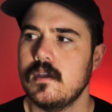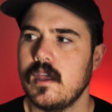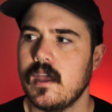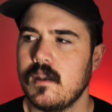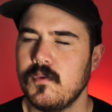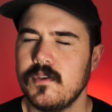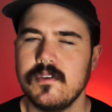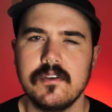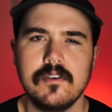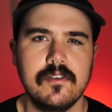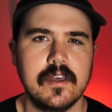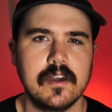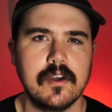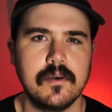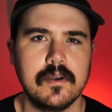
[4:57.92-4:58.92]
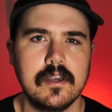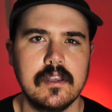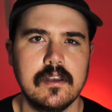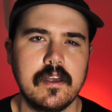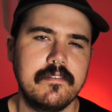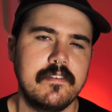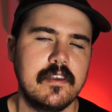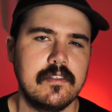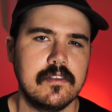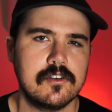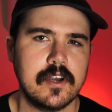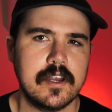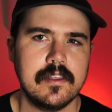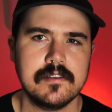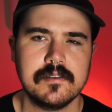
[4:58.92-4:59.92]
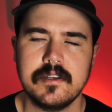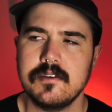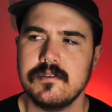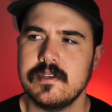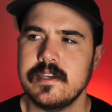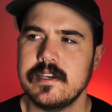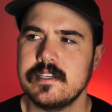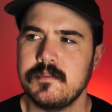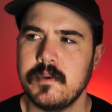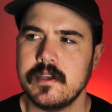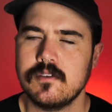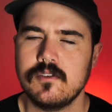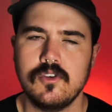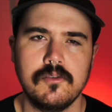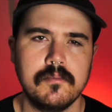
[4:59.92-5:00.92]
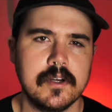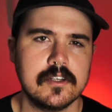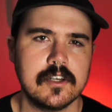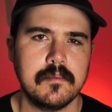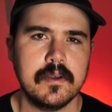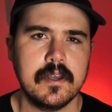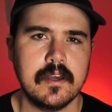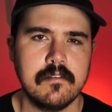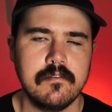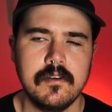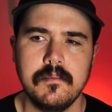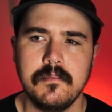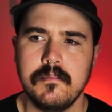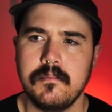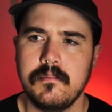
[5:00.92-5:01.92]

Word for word: and we sort of knew that going in. I'd seen the trailer, so I didn't really expect too much coming out of it.